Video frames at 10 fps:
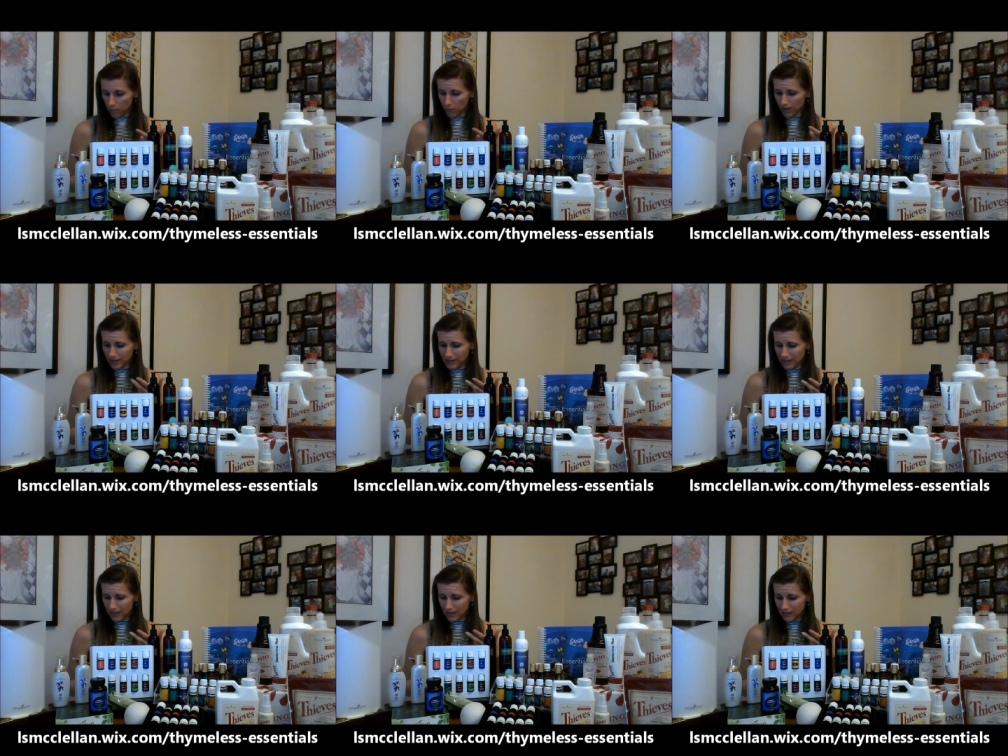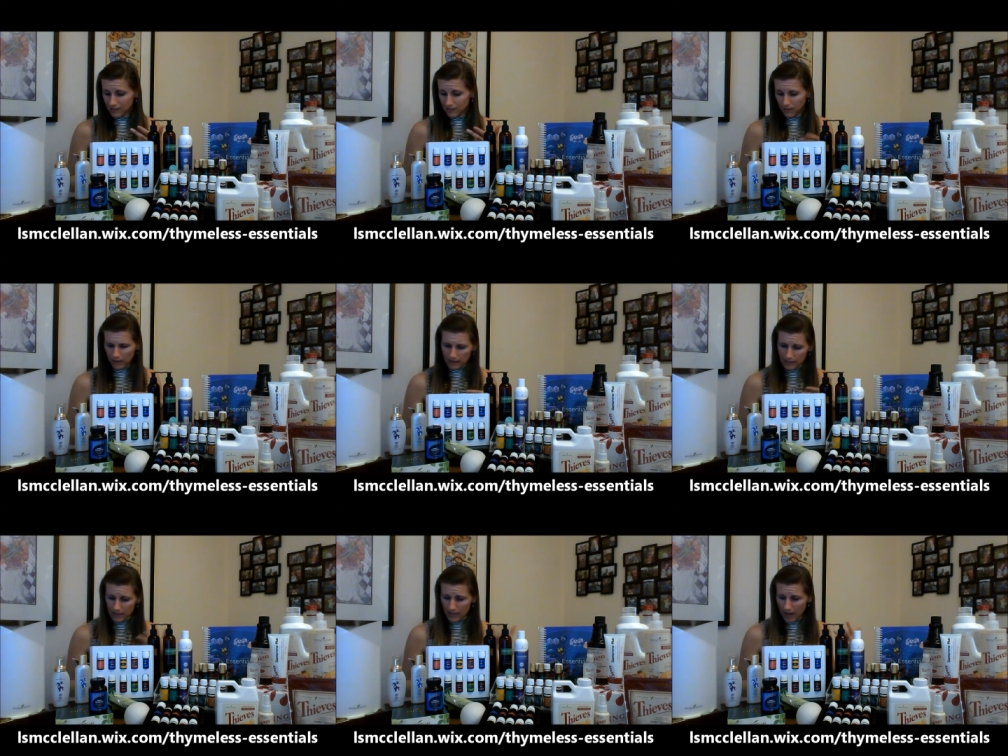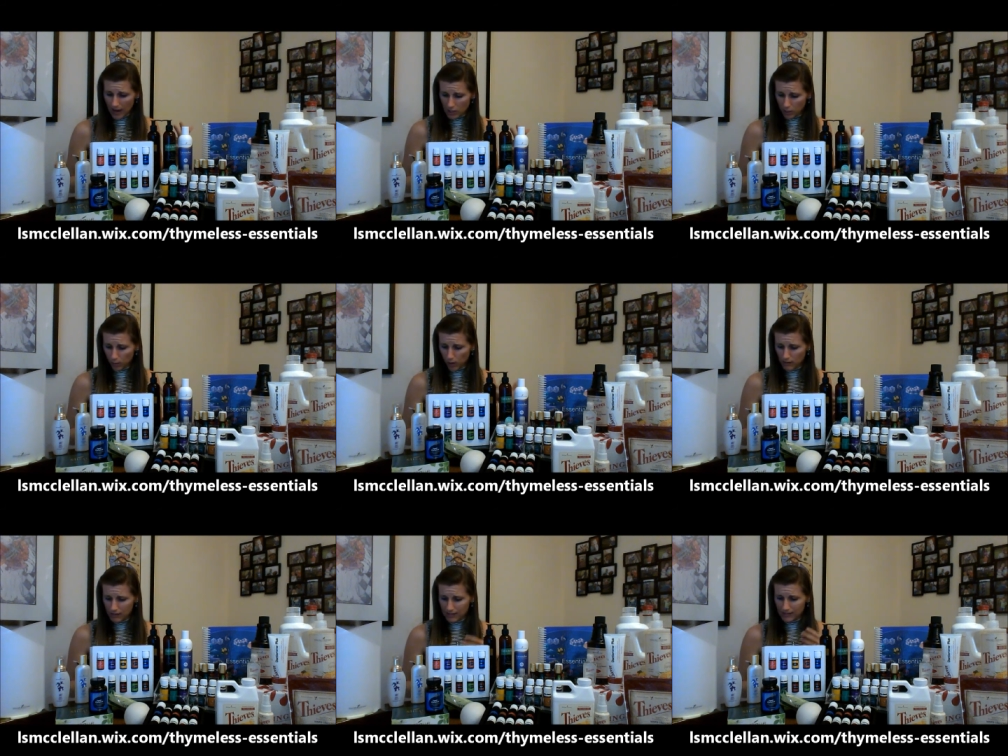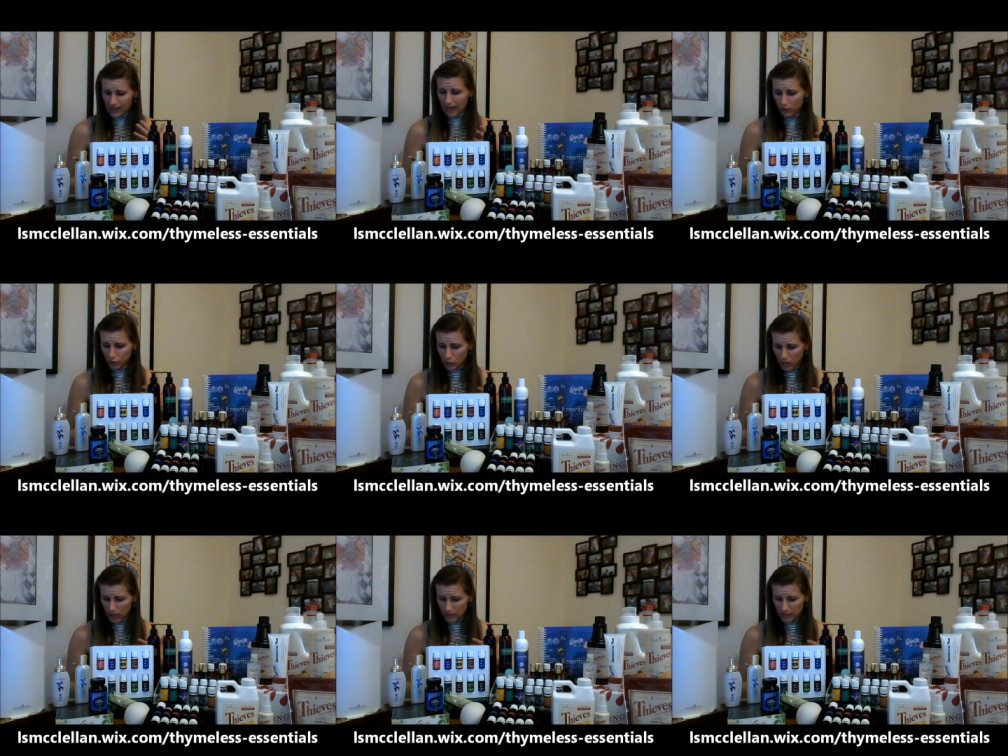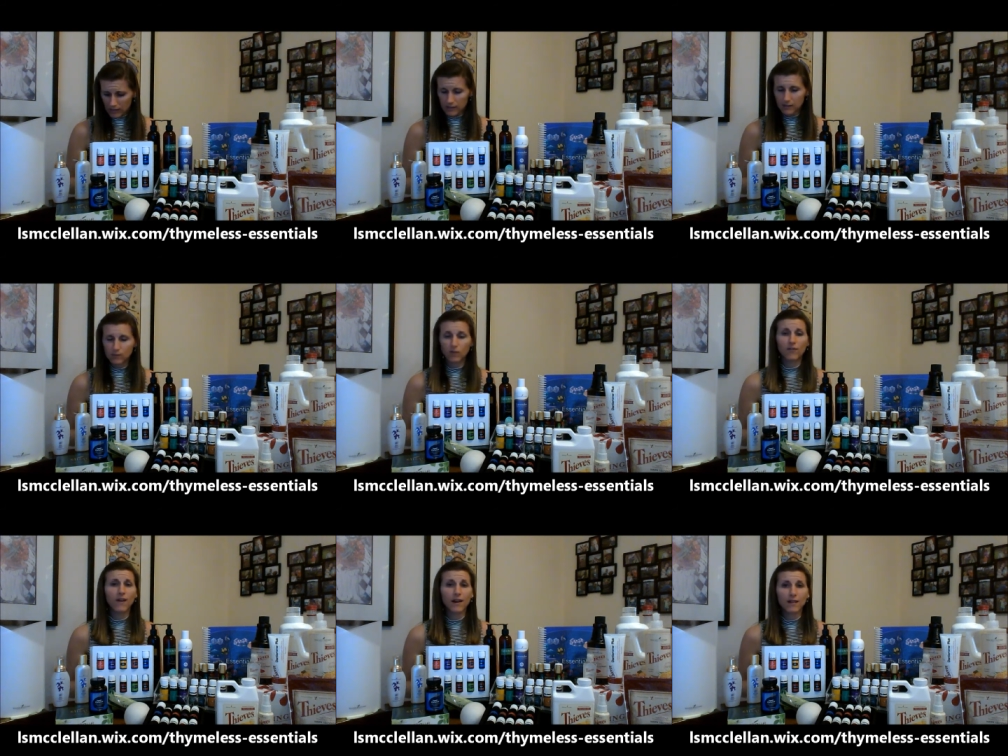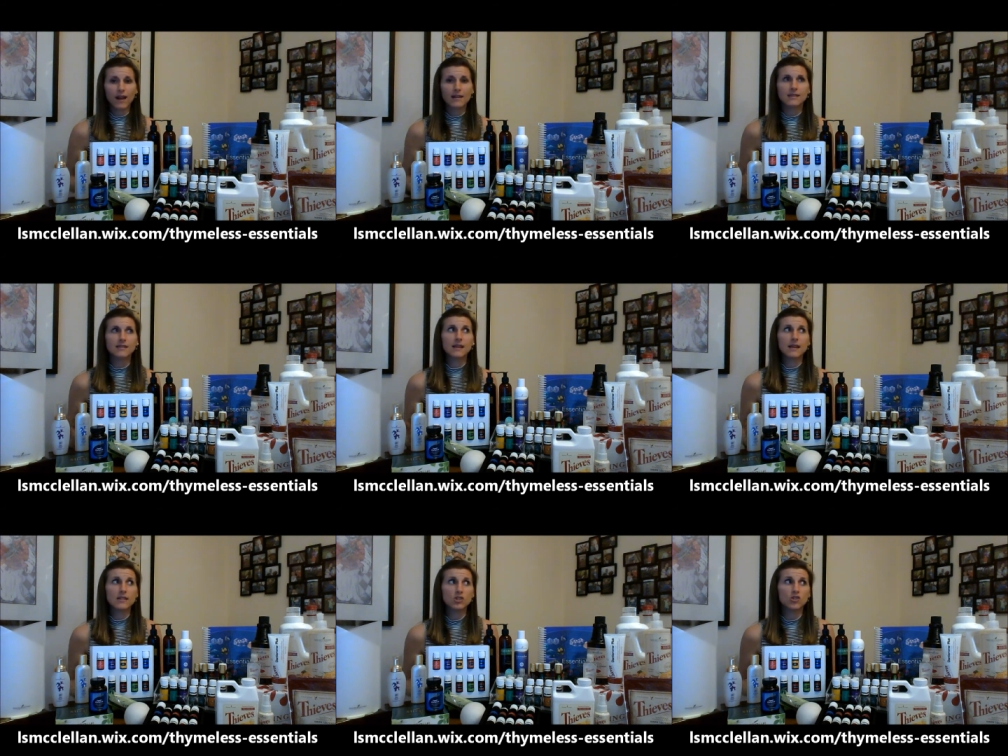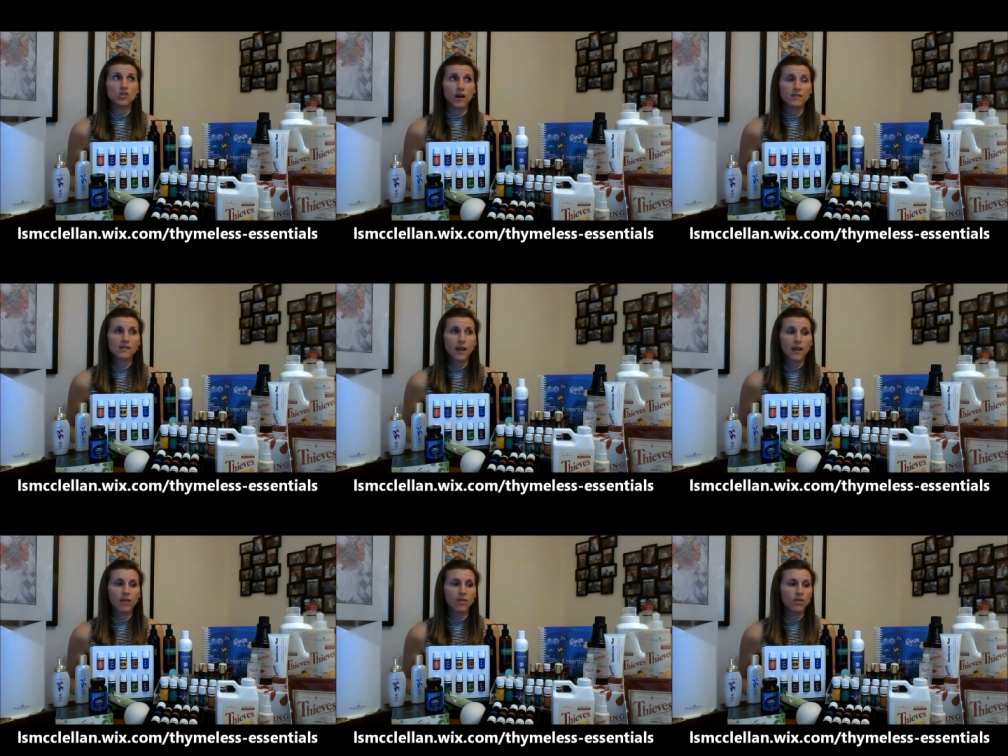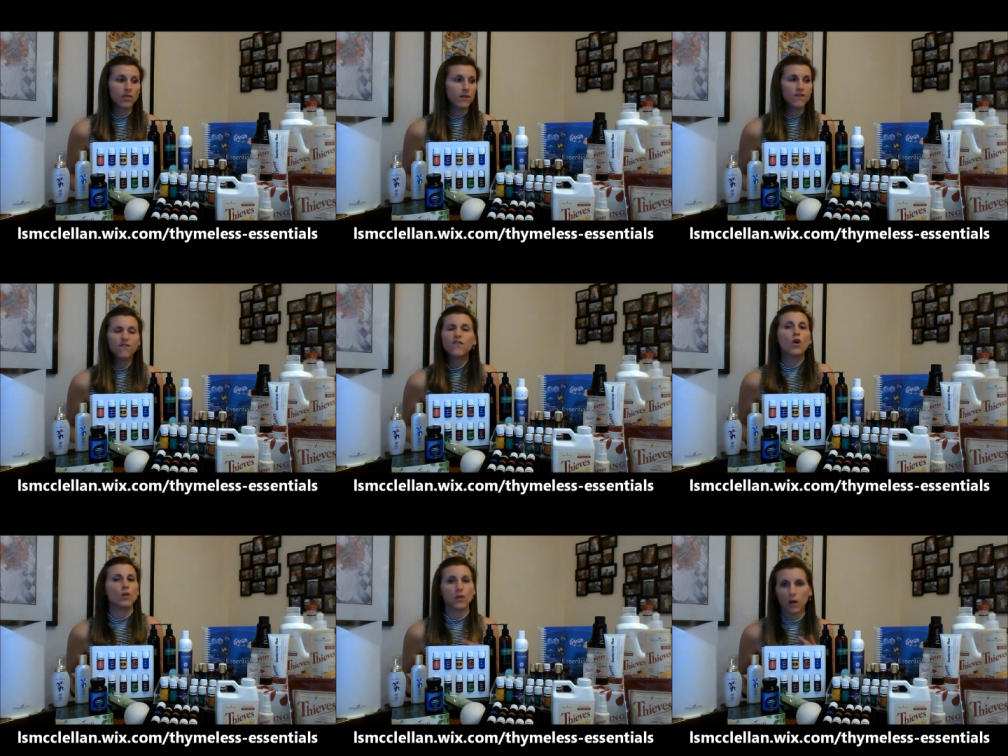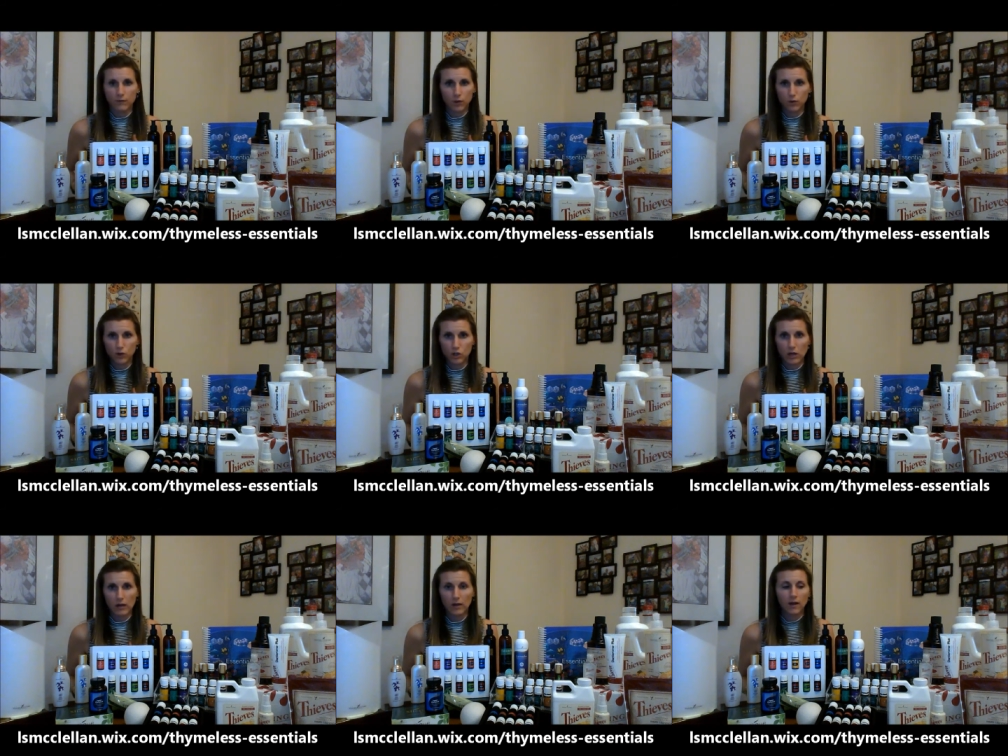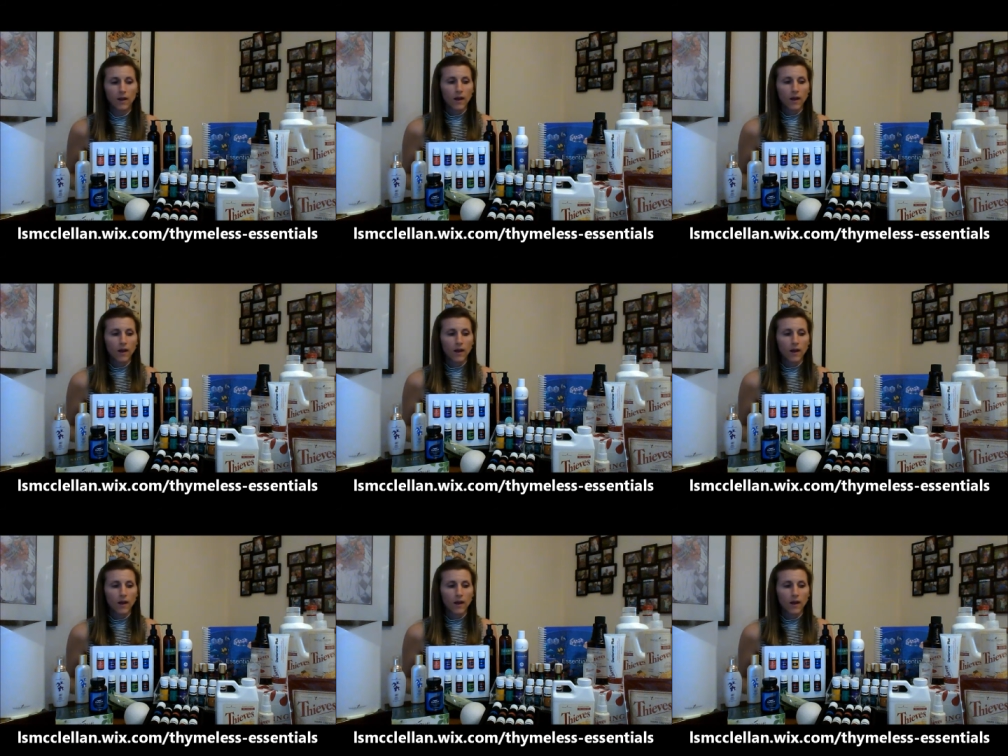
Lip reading: prevents against, like I said, the aging process, energizes, revitalizes. It's just like full of nutrition.